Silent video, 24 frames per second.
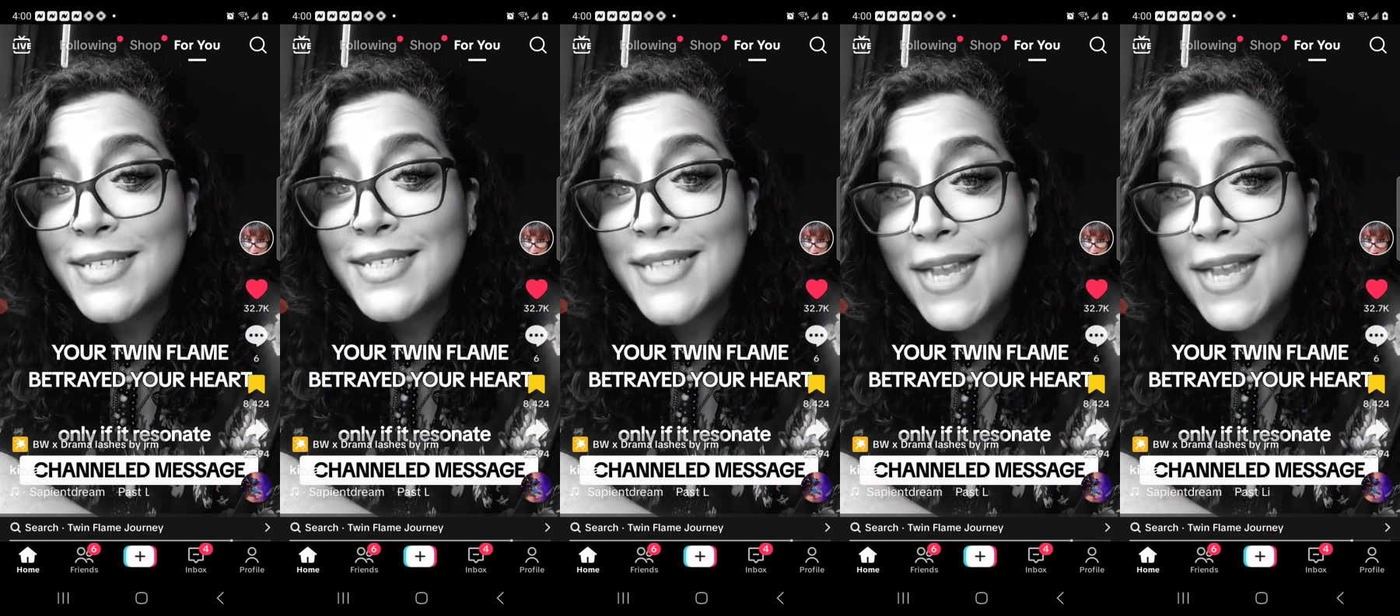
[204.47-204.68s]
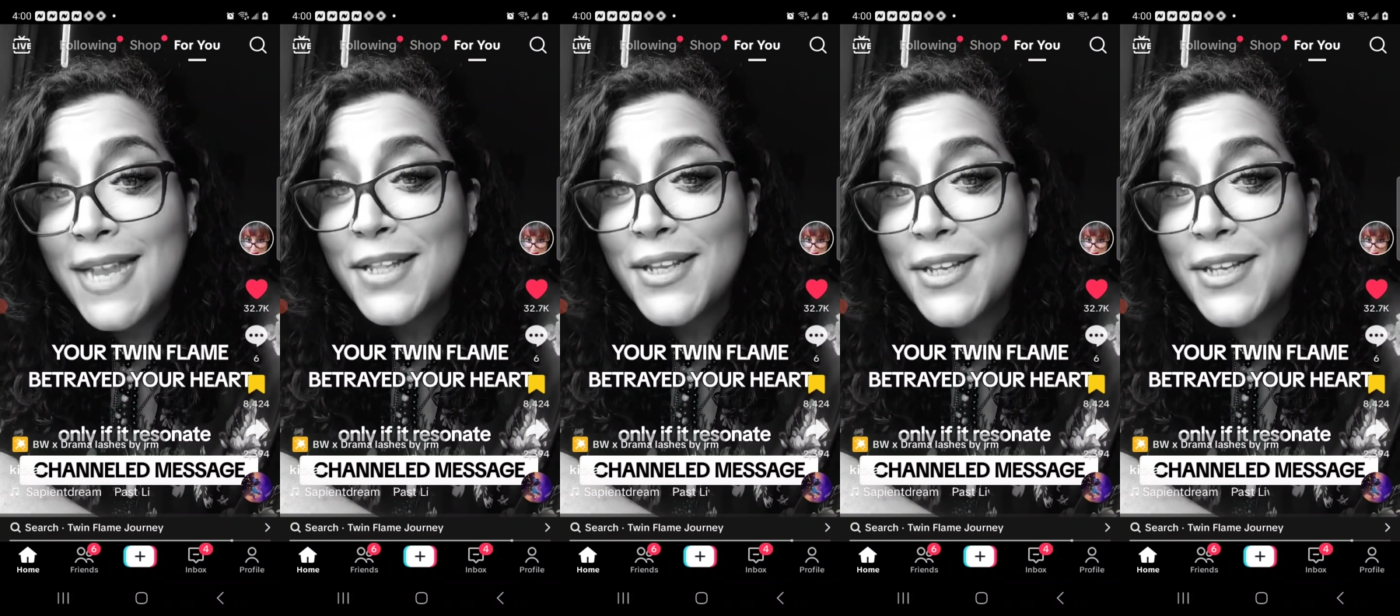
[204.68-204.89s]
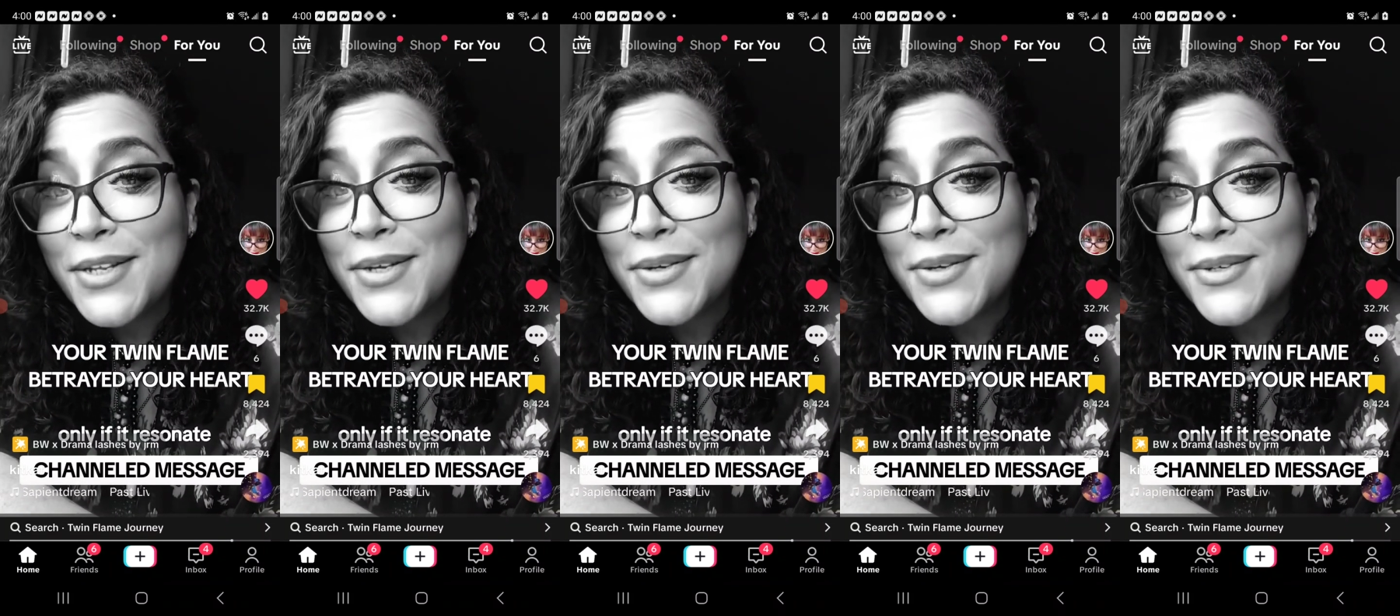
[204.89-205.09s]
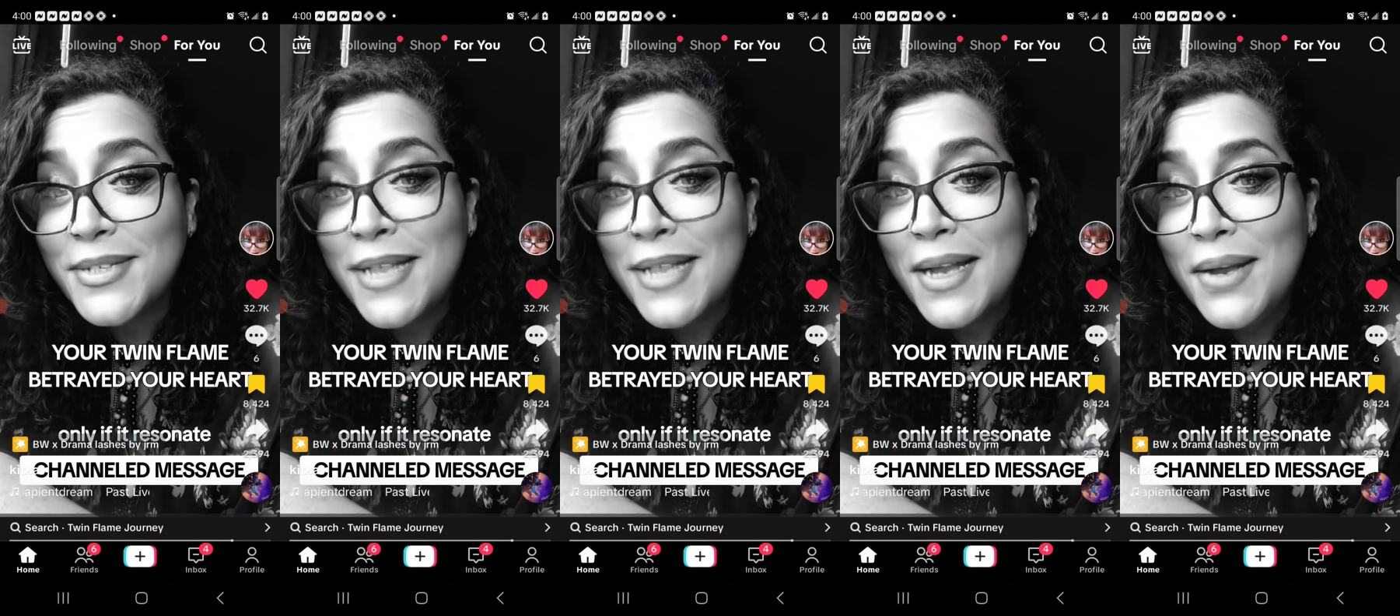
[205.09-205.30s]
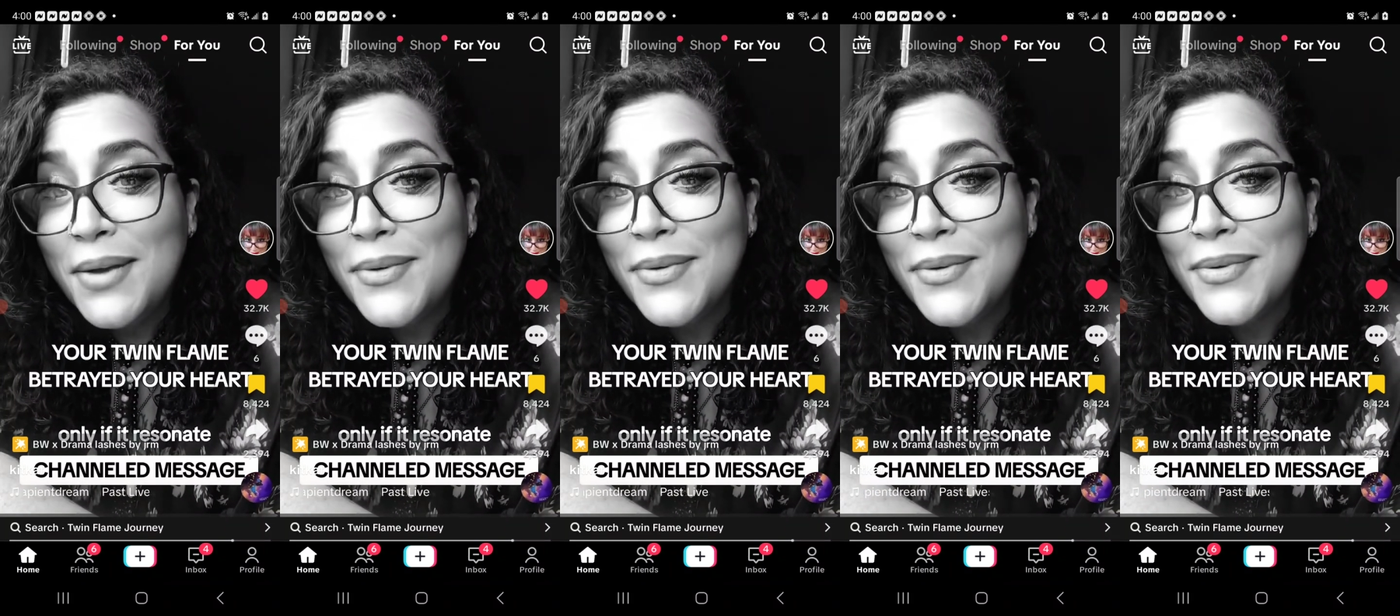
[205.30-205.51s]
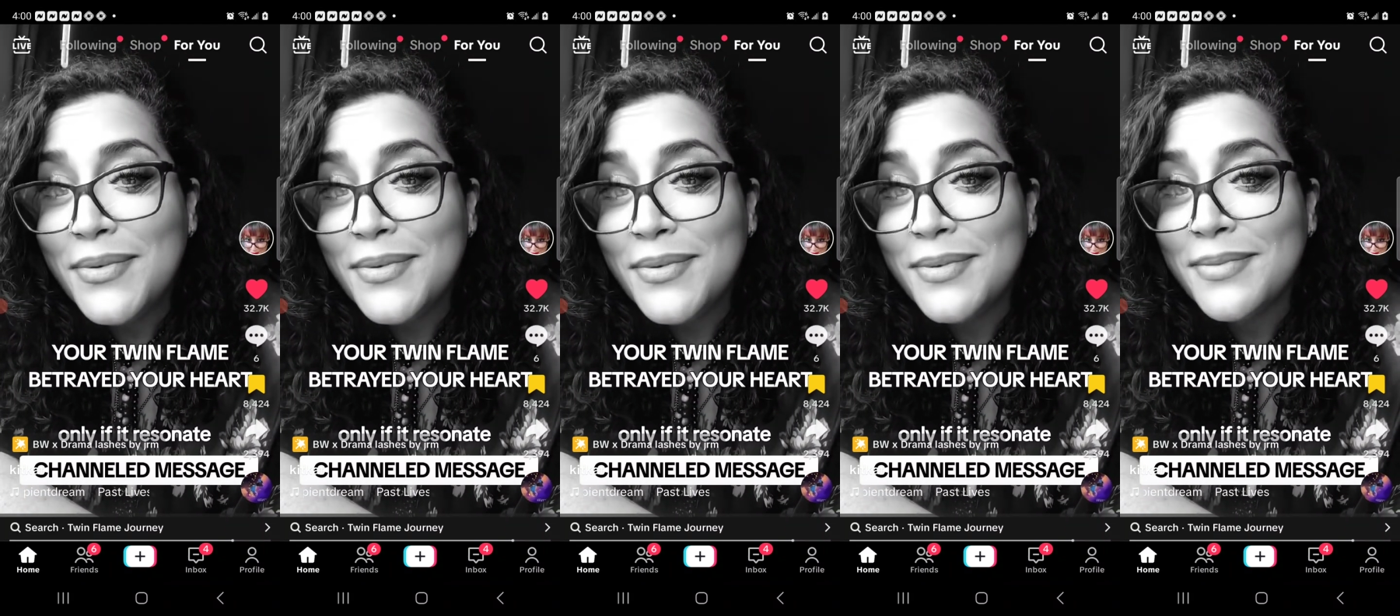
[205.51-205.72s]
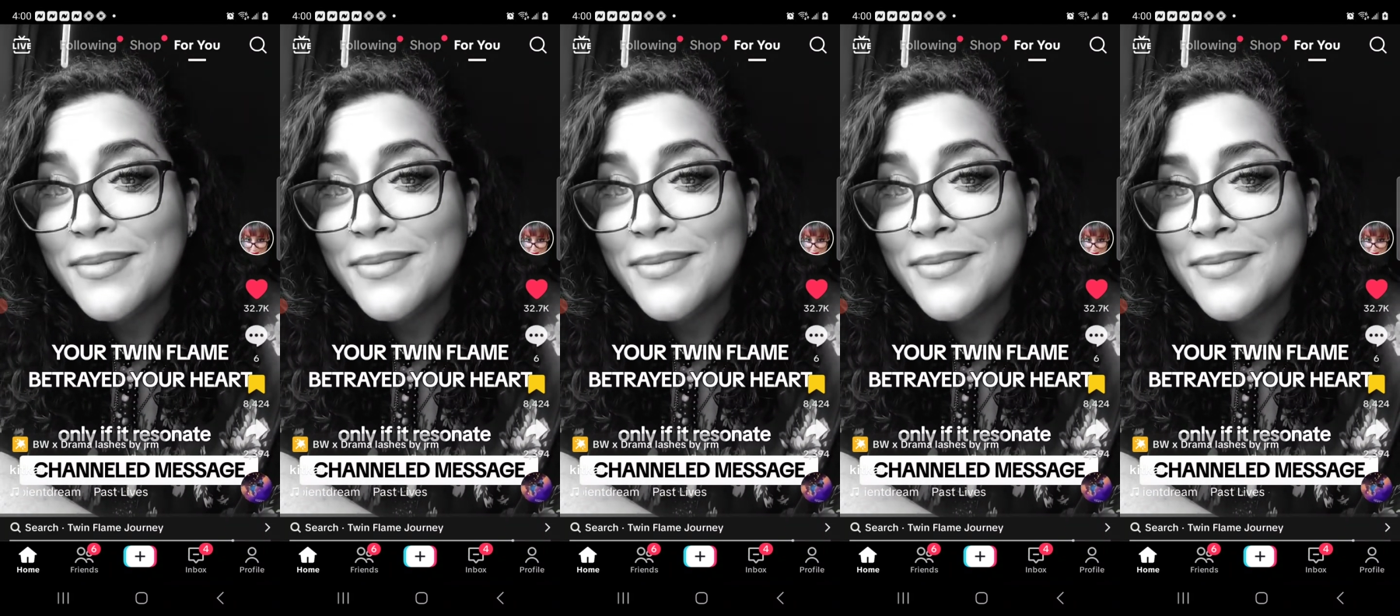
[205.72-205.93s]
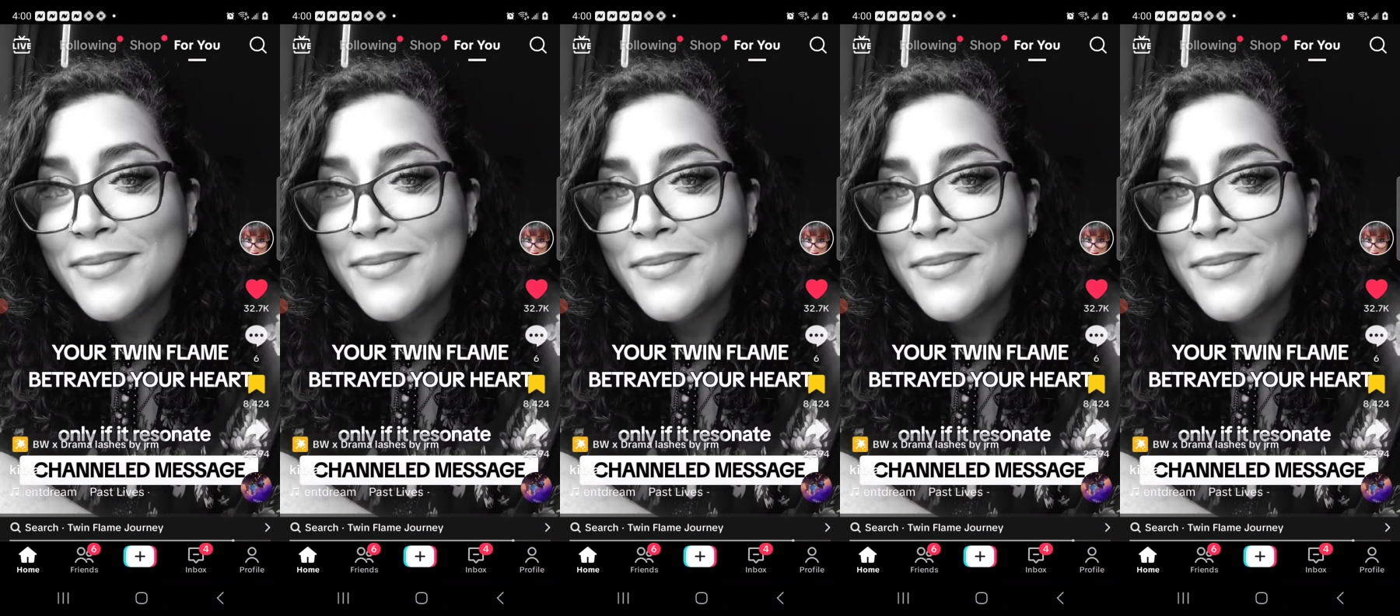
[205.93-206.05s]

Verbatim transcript: is telling yourself